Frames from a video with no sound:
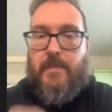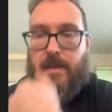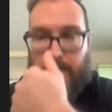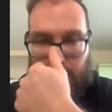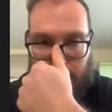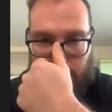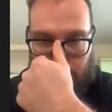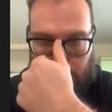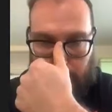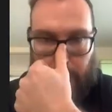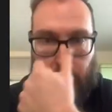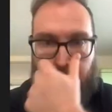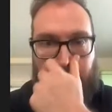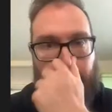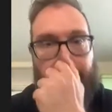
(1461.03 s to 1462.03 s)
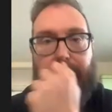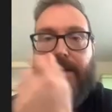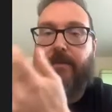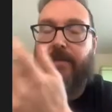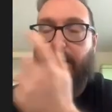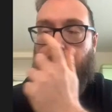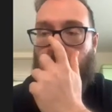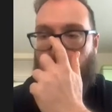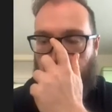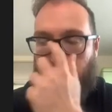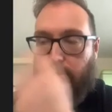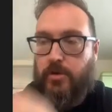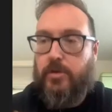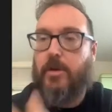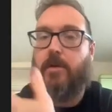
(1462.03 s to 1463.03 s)
Yeah, and when you think of it alone,
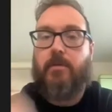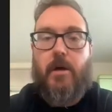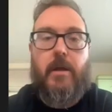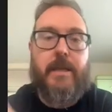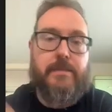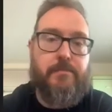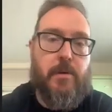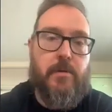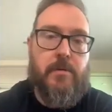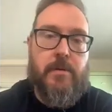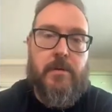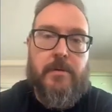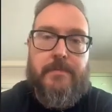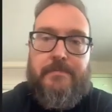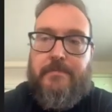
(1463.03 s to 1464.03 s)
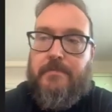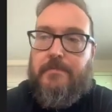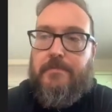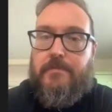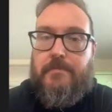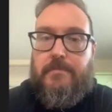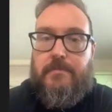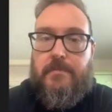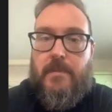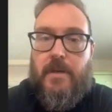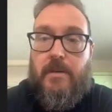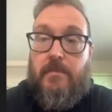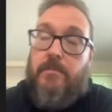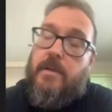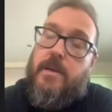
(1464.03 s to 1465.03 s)
you just go, "Oh, that's Punk."
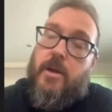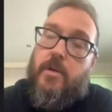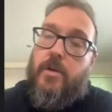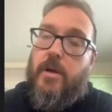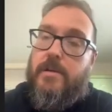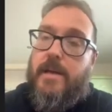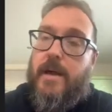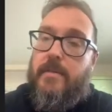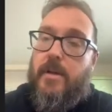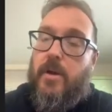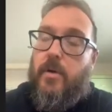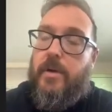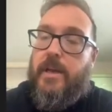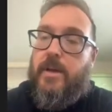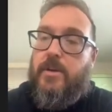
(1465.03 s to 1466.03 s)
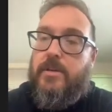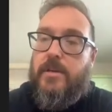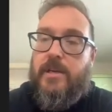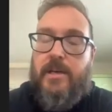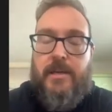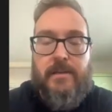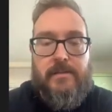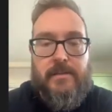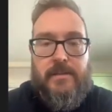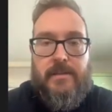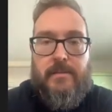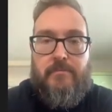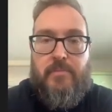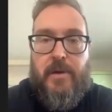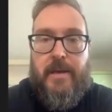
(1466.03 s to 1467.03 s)
You don't know down the line he could
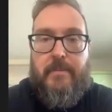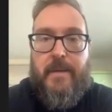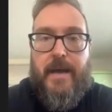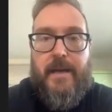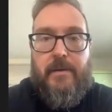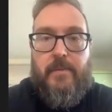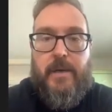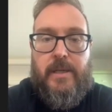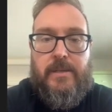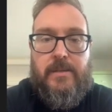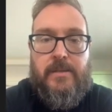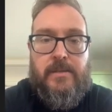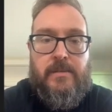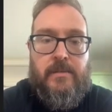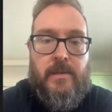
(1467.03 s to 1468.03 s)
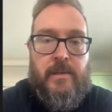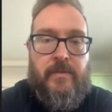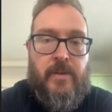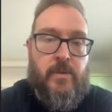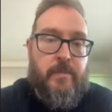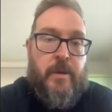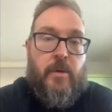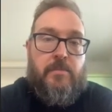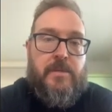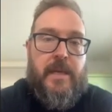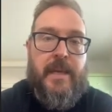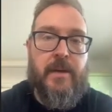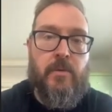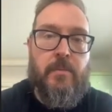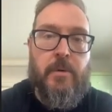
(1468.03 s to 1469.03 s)
bring it back when if he becomes
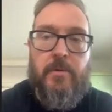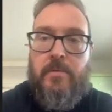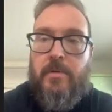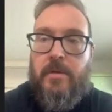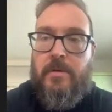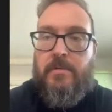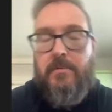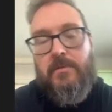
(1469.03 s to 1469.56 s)
heel Punk,